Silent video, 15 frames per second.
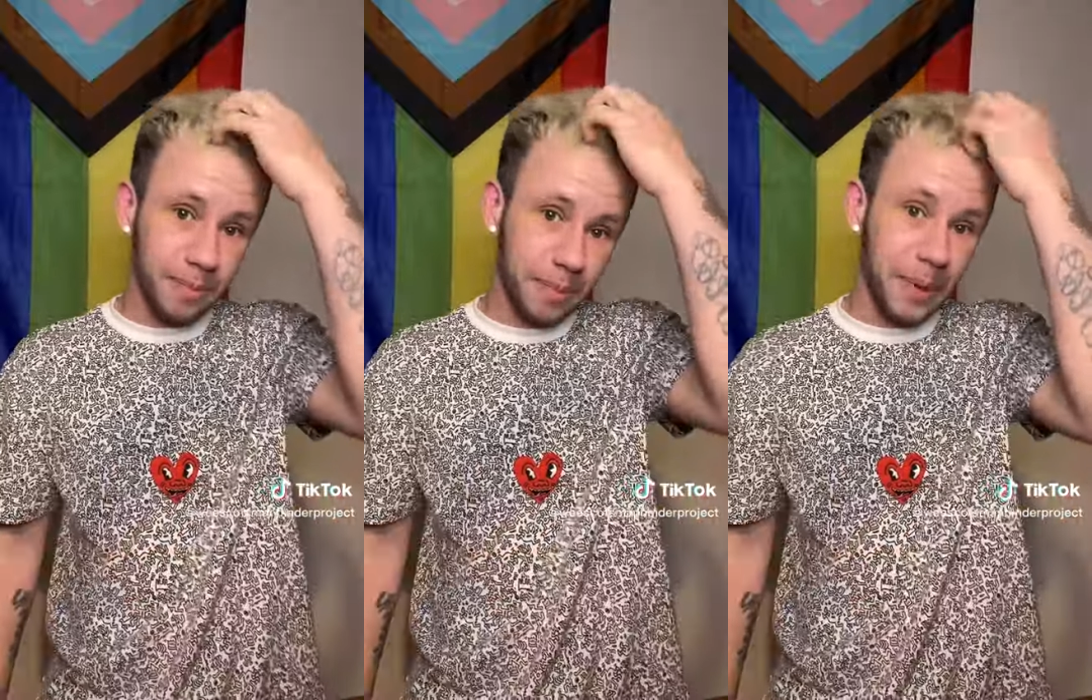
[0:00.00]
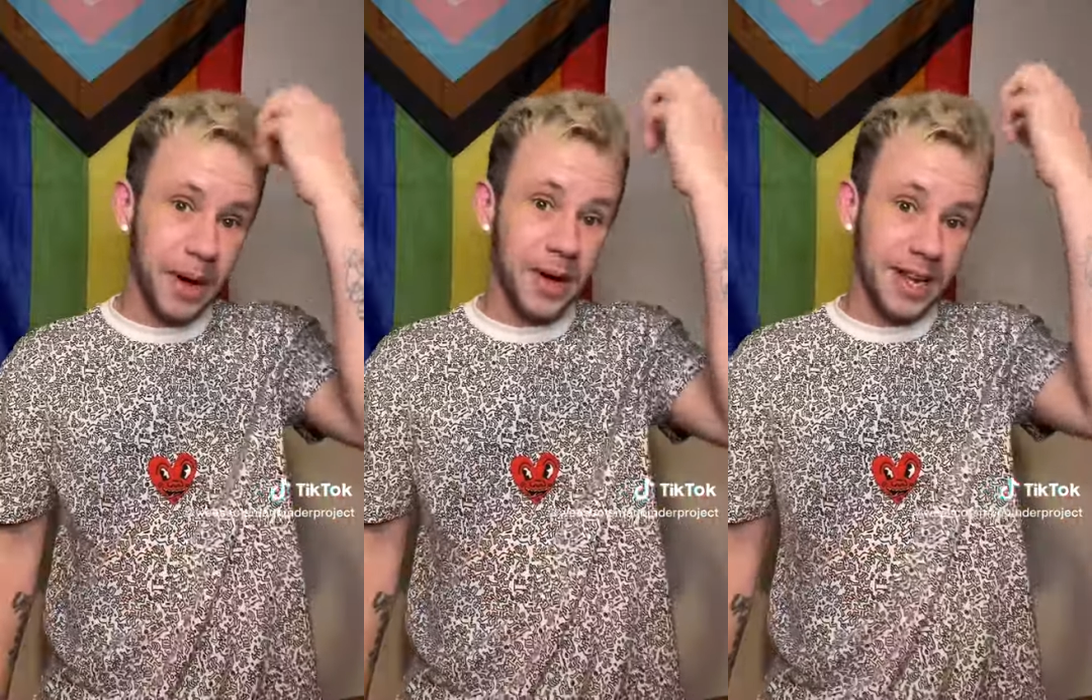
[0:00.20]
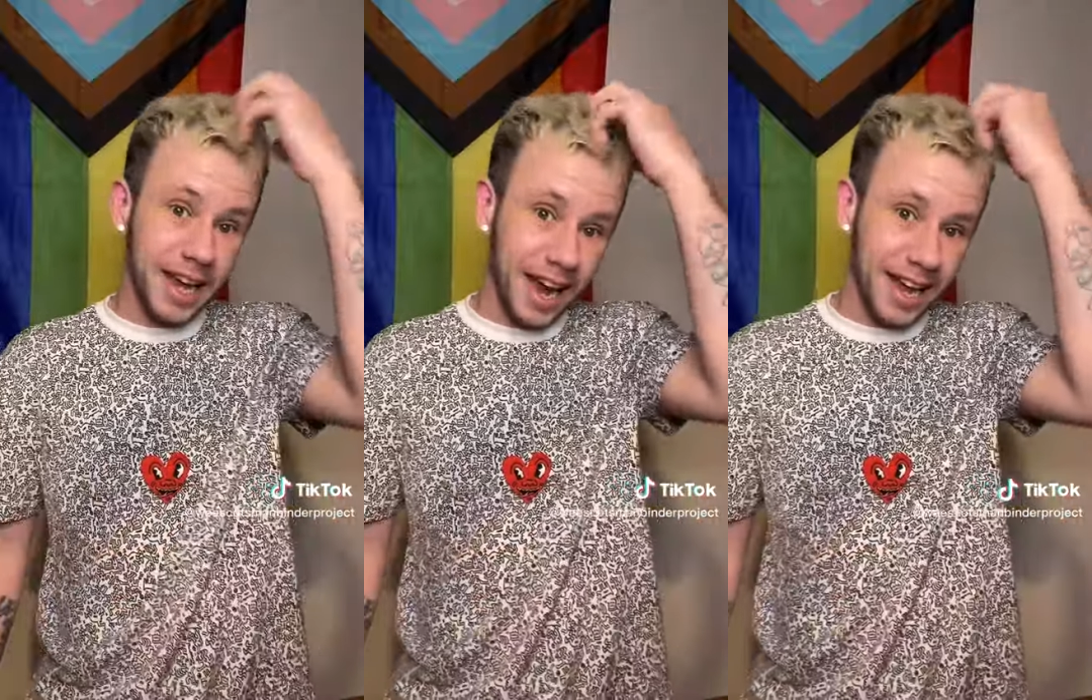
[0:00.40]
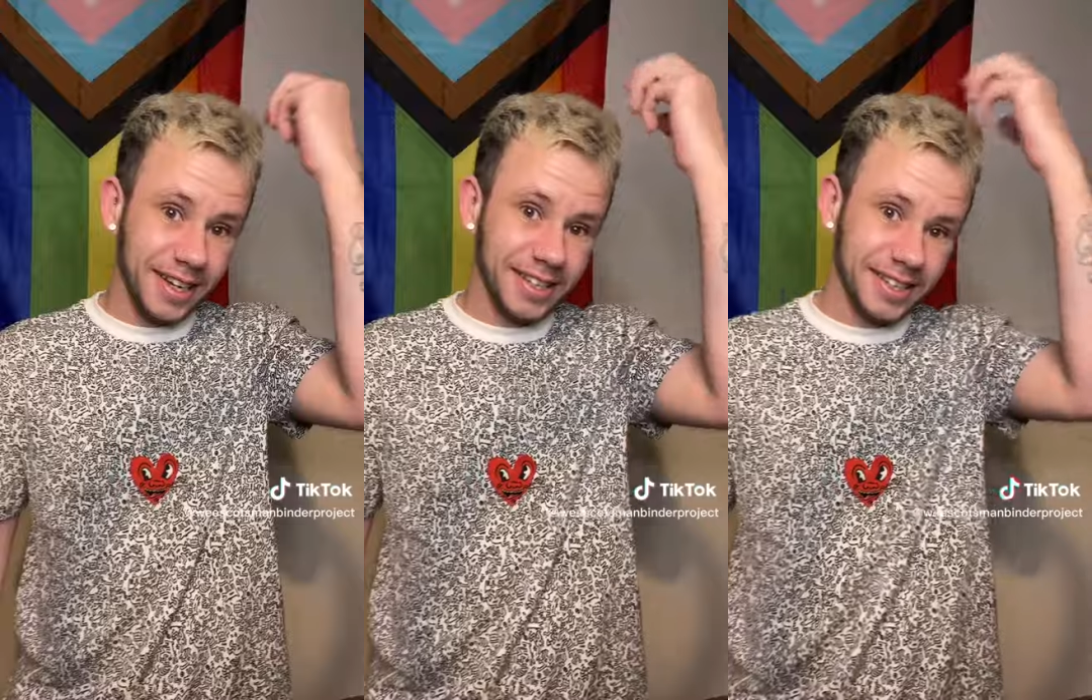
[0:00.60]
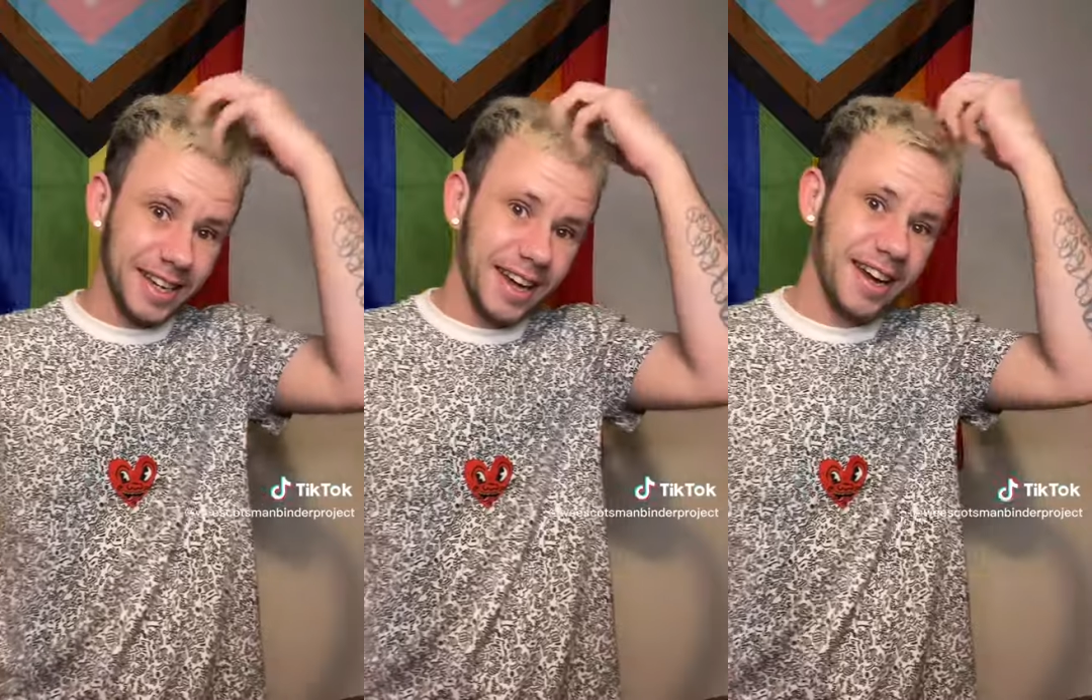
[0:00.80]
But
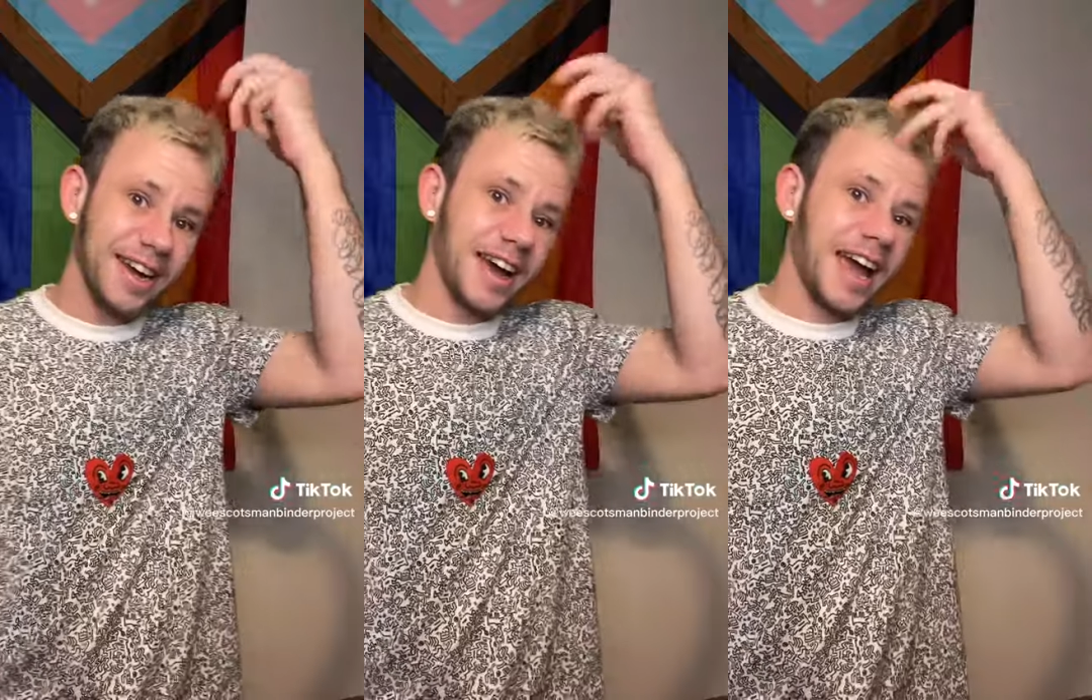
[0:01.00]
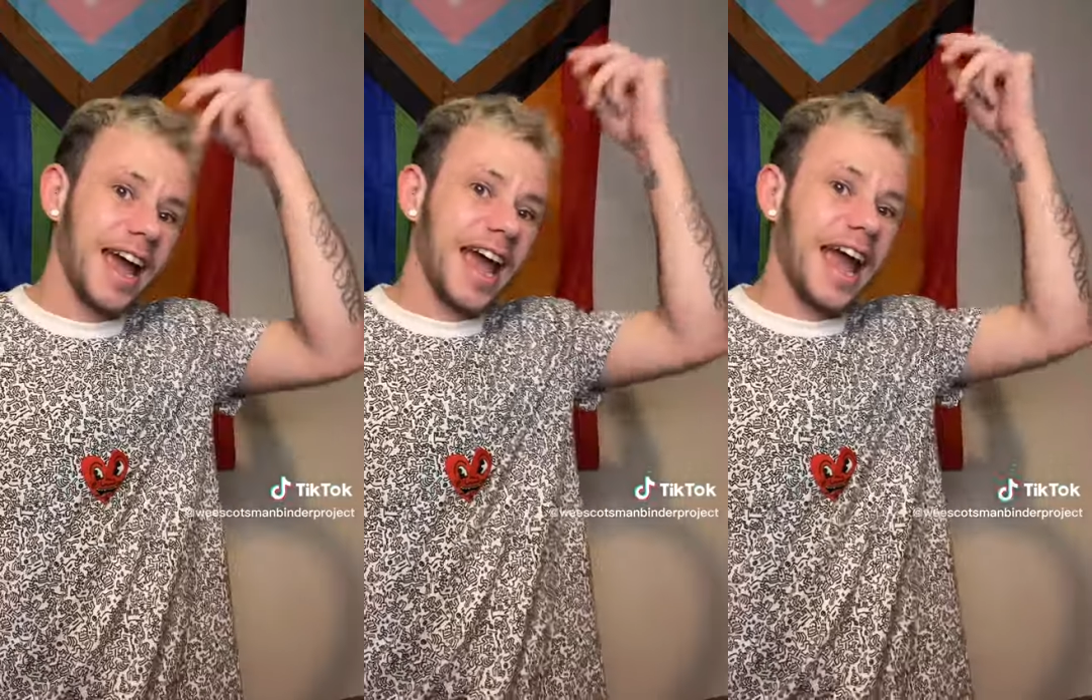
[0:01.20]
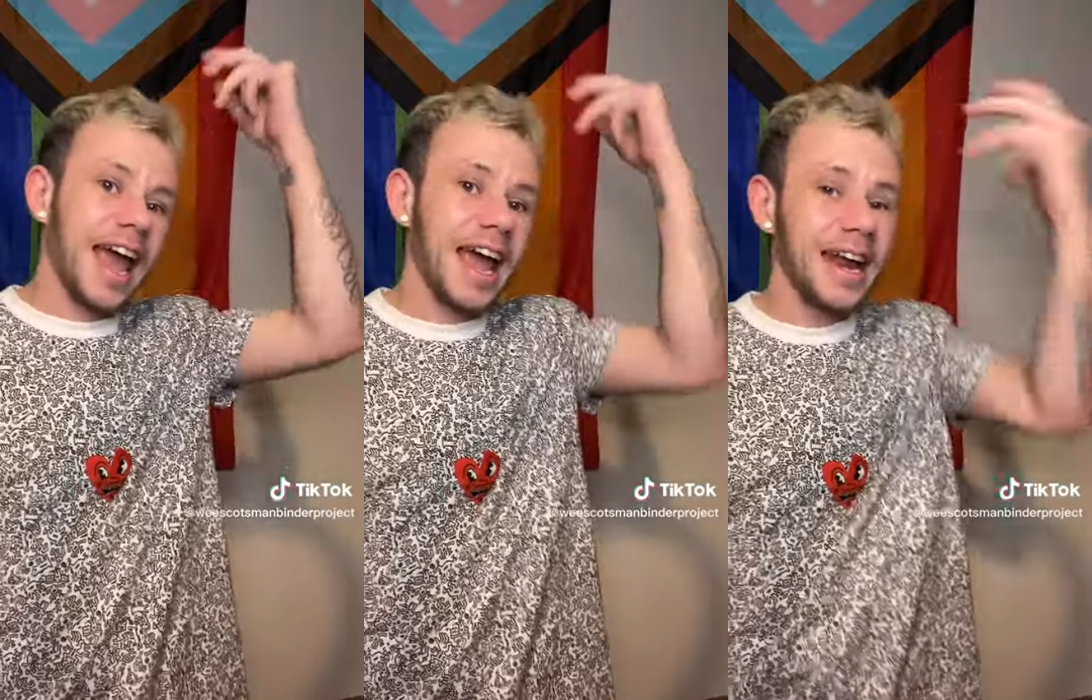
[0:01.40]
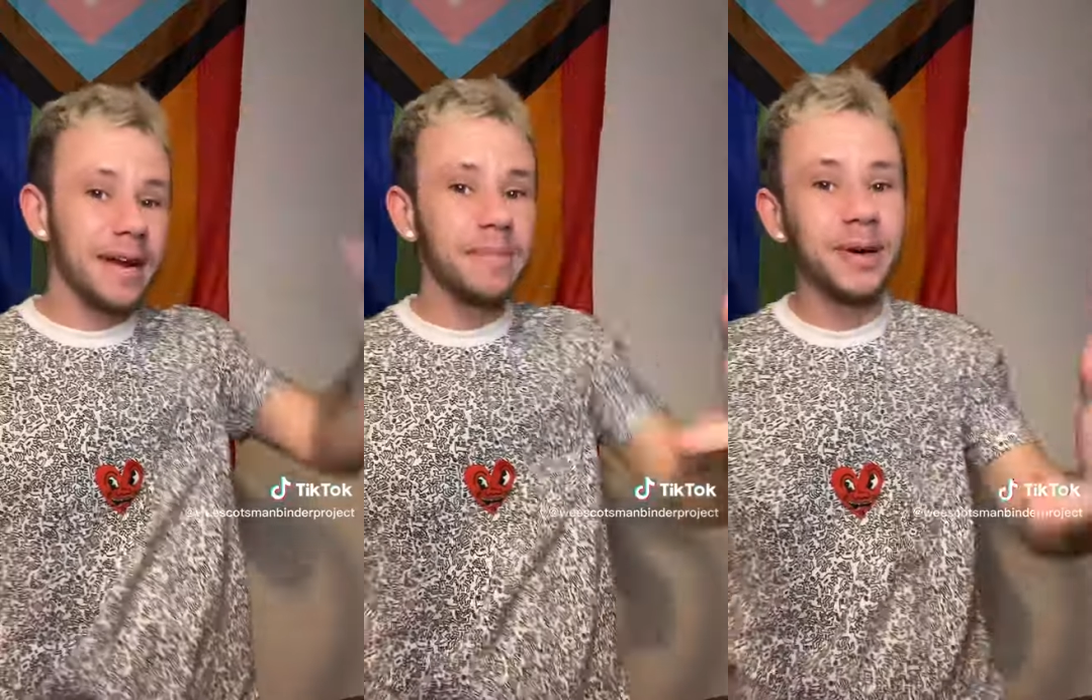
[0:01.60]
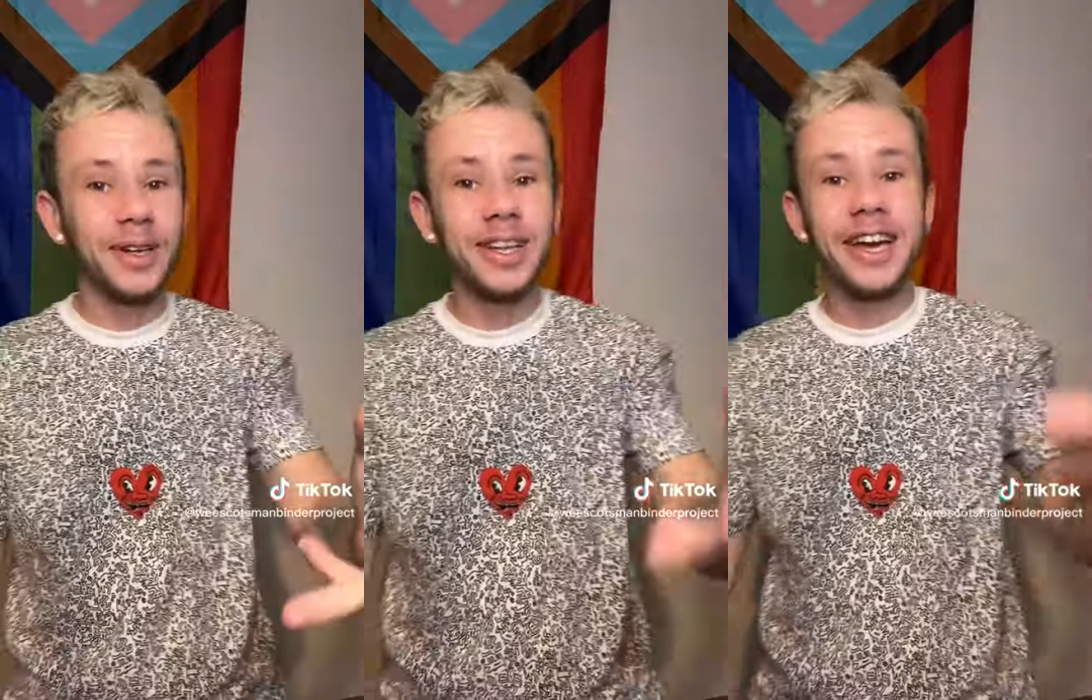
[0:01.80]
yes,
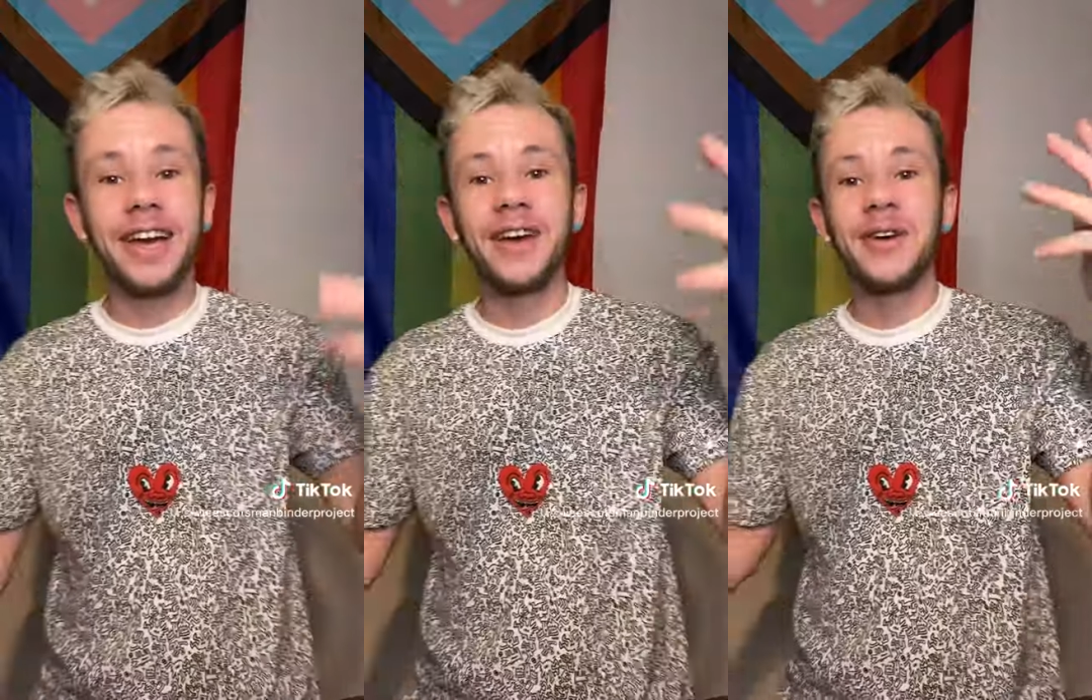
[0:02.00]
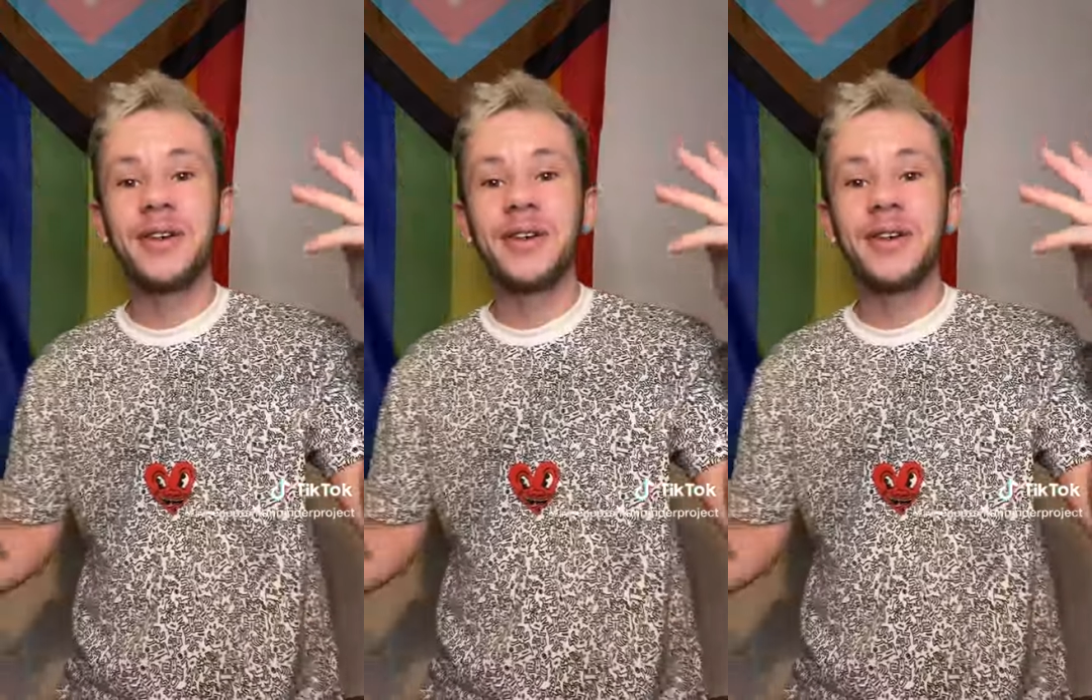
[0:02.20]
anybody